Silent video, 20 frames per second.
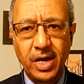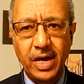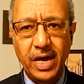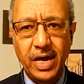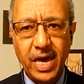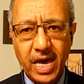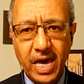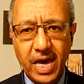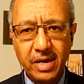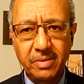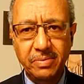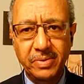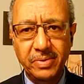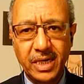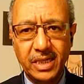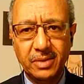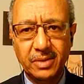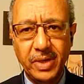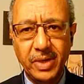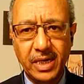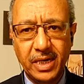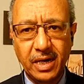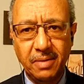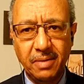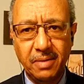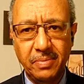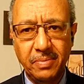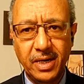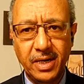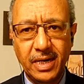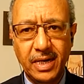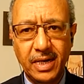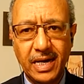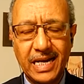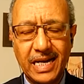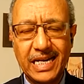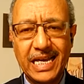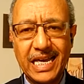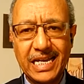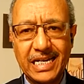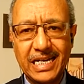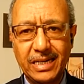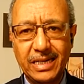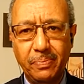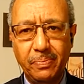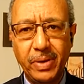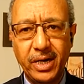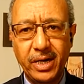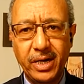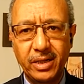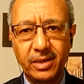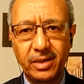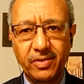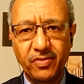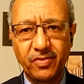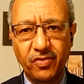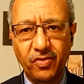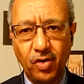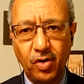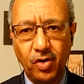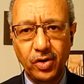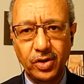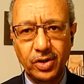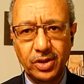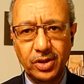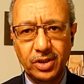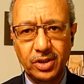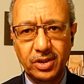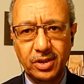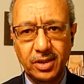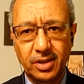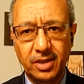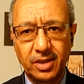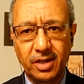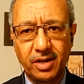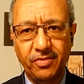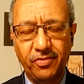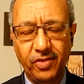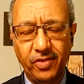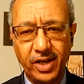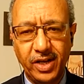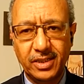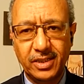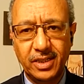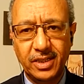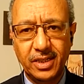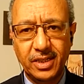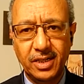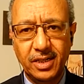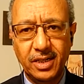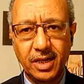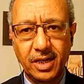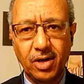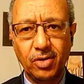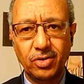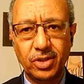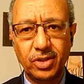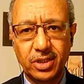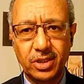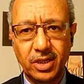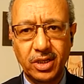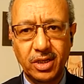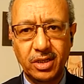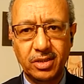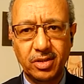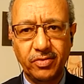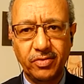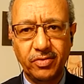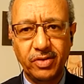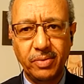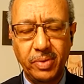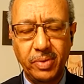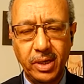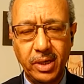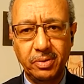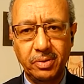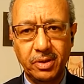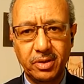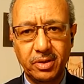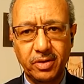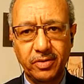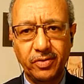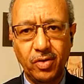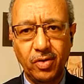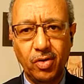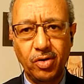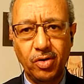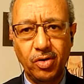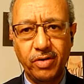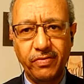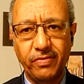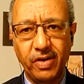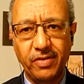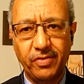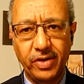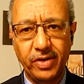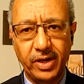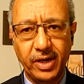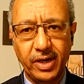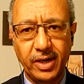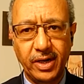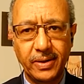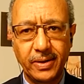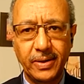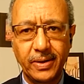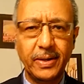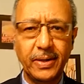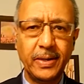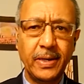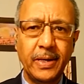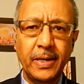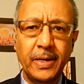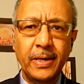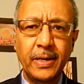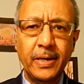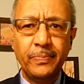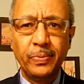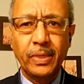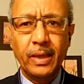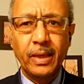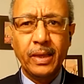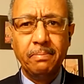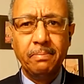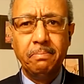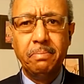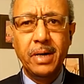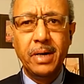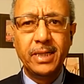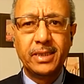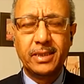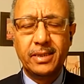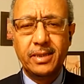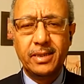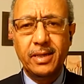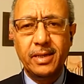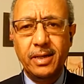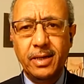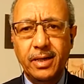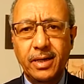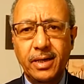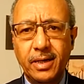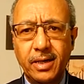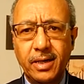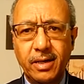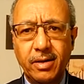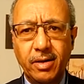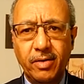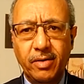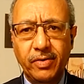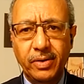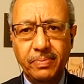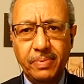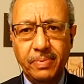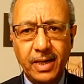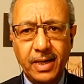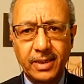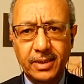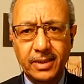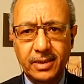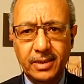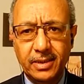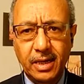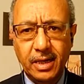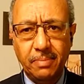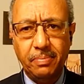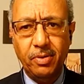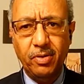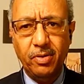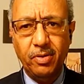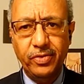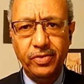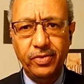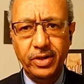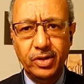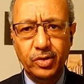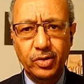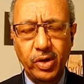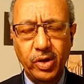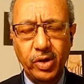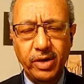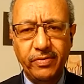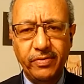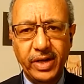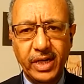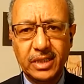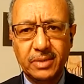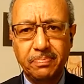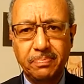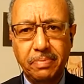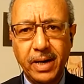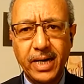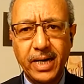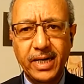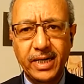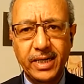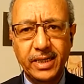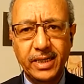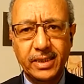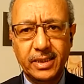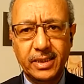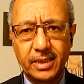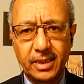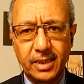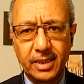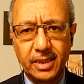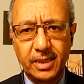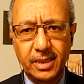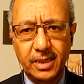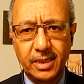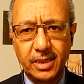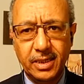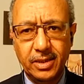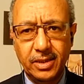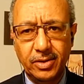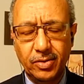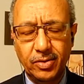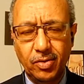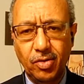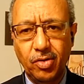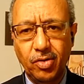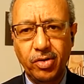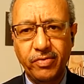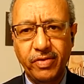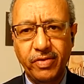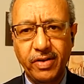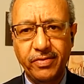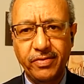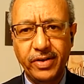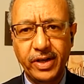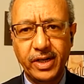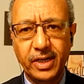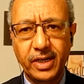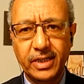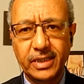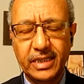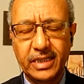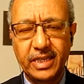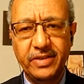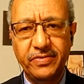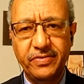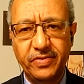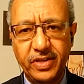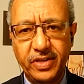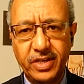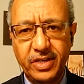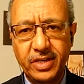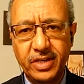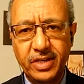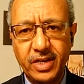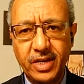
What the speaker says: aimed at becoming an independent voice, reflecting the concerns of the peoples of the Horn of Africa. But over the past couple of years, we have expanded it into Horn of Africa TV,